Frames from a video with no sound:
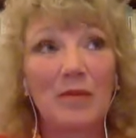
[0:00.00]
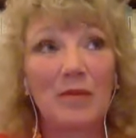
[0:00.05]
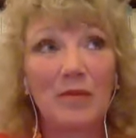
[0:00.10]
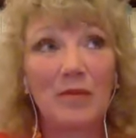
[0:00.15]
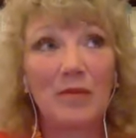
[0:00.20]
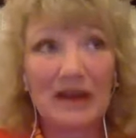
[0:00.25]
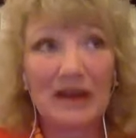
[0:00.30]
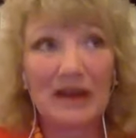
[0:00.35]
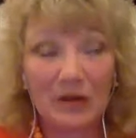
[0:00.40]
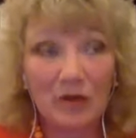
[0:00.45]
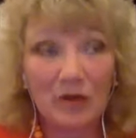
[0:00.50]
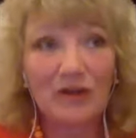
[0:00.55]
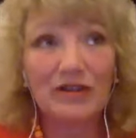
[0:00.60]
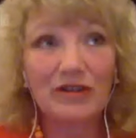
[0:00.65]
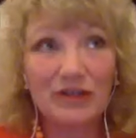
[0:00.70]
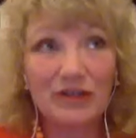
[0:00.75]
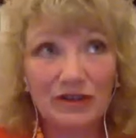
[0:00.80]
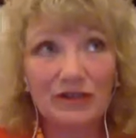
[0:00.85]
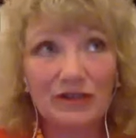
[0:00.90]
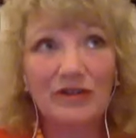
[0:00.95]
But in order
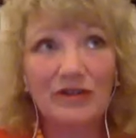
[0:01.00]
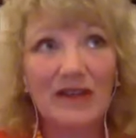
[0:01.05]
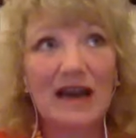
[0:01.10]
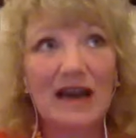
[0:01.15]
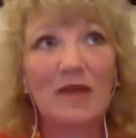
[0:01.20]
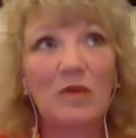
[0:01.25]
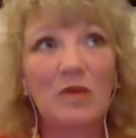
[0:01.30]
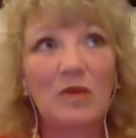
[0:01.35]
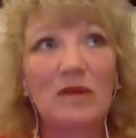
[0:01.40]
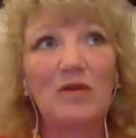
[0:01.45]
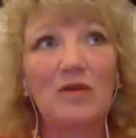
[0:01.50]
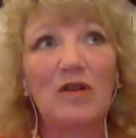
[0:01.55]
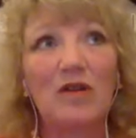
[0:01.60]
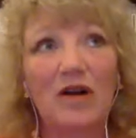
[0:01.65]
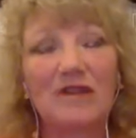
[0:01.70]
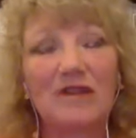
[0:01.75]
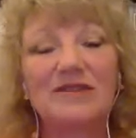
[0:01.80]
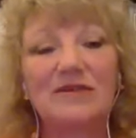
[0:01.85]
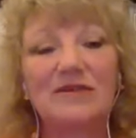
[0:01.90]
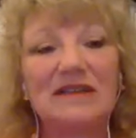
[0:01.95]
to do that, we will
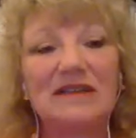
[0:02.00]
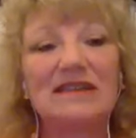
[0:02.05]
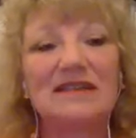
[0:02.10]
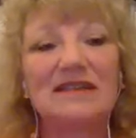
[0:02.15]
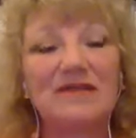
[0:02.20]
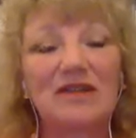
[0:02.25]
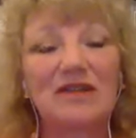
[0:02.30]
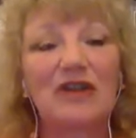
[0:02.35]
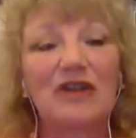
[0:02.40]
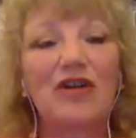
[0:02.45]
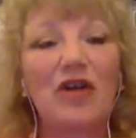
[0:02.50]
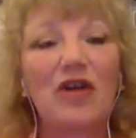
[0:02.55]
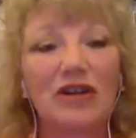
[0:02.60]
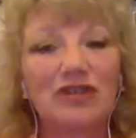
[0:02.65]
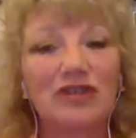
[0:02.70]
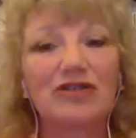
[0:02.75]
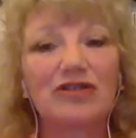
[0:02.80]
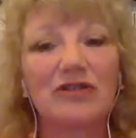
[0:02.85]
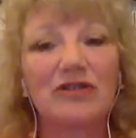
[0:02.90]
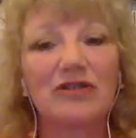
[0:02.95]
also need different
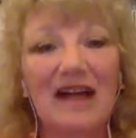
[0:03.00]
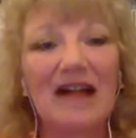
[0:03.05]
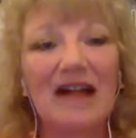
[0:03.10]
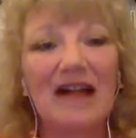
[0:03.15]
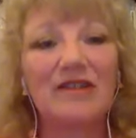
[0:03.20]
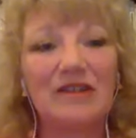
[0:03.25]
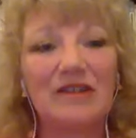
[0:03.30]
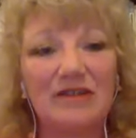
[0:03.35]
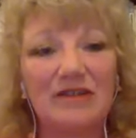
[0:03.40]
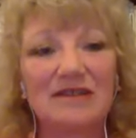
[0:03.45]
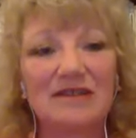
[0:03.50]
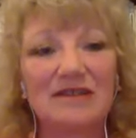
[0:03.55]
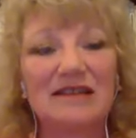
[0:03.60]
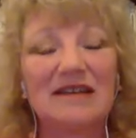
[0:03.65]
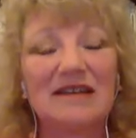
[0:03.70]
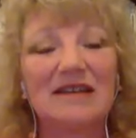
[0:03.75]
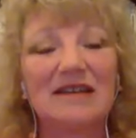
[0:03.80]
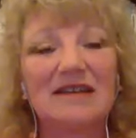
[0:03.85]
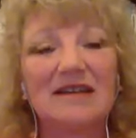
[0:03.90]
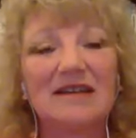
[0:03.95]
cultural values
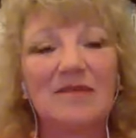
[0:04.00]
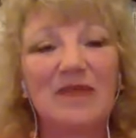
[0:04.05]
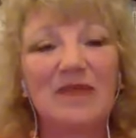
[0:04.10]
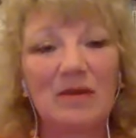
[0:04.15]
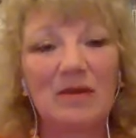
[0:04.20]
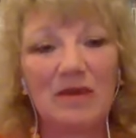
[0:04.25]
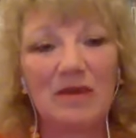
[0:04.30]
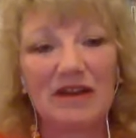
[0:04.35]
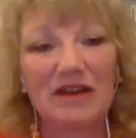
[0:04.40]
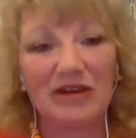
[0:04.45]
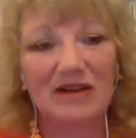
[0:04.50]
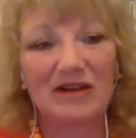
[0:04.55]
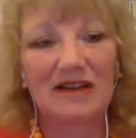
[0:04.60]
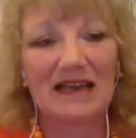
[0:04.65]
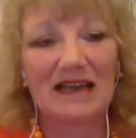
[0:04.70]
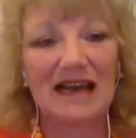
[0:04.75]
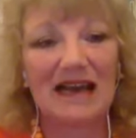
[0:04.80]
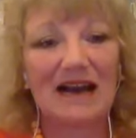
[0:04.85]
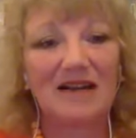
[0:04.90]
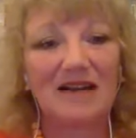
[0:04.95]
than we
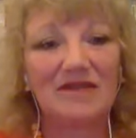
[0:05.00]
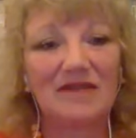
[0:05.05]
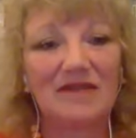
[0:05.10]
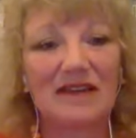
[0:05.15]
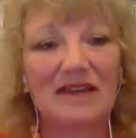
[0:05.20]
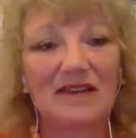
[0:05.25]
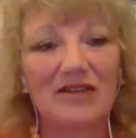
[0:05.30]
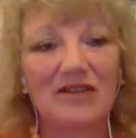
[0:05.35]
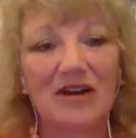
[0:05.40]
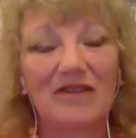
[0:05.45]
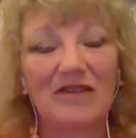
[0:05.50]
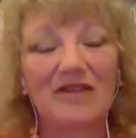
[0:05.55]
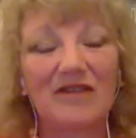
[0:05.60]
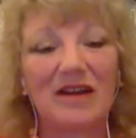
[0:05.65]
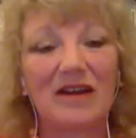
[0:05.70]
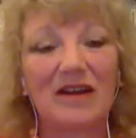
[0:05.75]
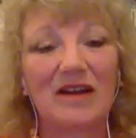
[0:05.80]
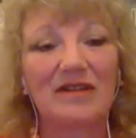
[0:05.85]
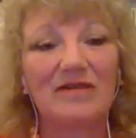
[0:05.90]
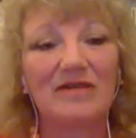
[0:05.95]
currently have in an awful
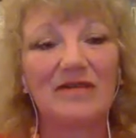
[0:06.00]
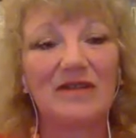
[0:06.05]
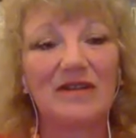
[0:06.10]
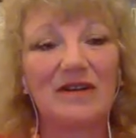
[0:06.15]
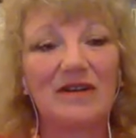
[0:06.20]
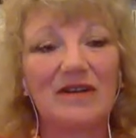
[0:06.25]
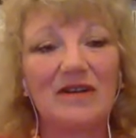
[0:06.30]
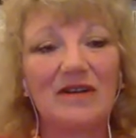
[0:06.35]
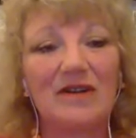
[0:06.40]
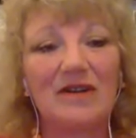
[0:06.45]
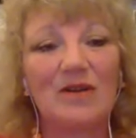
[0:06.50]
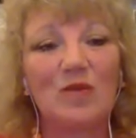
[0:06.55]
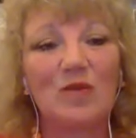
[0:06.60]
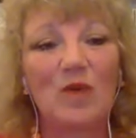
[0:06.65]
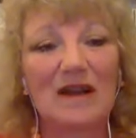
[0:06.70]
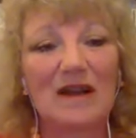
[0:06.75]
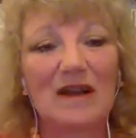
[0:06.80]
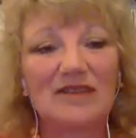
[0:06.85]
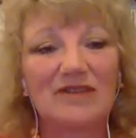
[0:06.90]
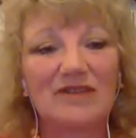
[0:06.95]
lot of
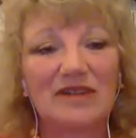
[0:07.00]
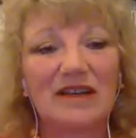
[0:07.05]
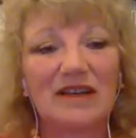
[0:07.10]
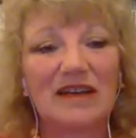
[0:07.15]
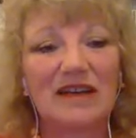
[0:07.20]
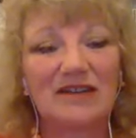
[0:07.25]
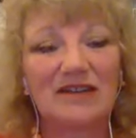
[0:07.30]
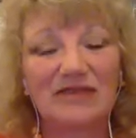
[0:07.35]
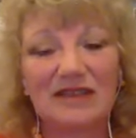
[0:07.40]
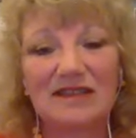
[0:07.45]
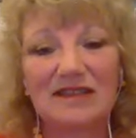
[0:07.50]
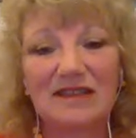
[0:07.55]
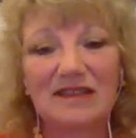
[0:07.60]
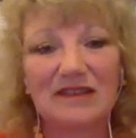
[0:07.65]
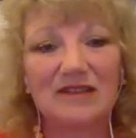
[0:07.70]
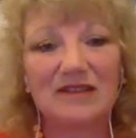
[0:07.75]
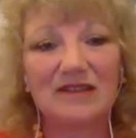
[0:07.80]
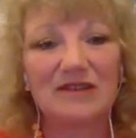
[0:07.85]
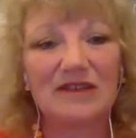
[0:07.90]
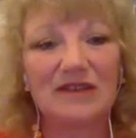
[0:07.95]
Western countries,
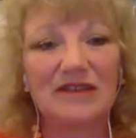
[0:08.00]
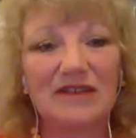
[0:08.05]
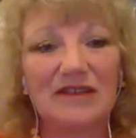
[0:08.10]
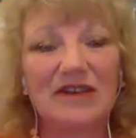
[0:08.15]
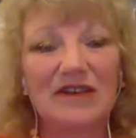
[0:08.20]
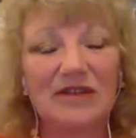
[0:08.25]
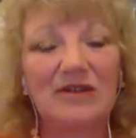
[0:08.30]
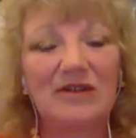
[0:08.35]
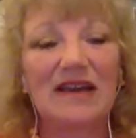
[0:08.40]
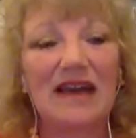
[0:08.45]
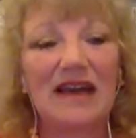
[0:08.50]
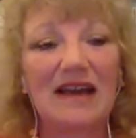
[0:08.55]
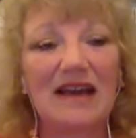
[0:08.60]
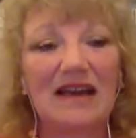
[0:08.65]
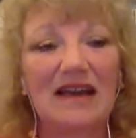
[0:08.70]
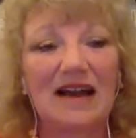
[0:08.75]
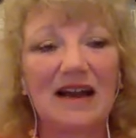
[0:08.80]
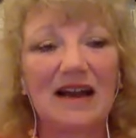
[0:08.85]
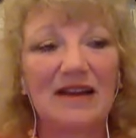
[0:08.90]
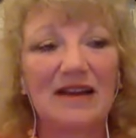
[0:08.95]
including the
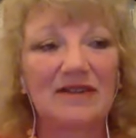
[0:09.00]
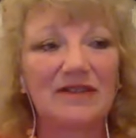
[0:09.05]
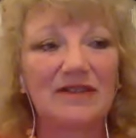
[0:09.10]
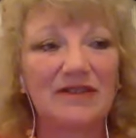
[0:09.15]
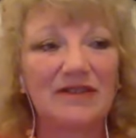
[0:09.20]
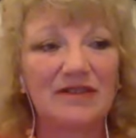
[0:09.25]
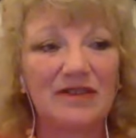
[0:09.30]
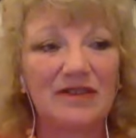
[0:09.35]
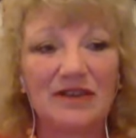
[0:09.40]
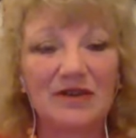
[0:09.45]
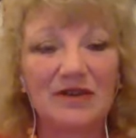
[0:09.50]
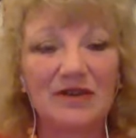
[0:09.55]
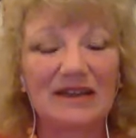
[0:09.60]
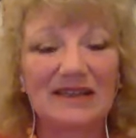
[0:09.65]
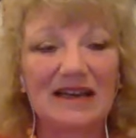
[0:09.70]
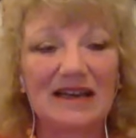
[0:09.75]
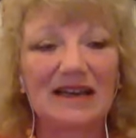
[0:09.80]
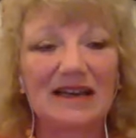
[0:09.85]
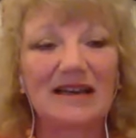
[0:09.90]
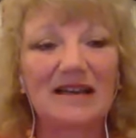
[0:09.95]
UK and the
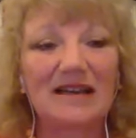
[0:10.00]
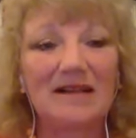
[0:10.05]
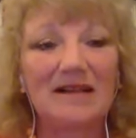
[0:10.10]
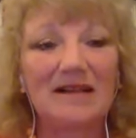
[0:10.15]
USA.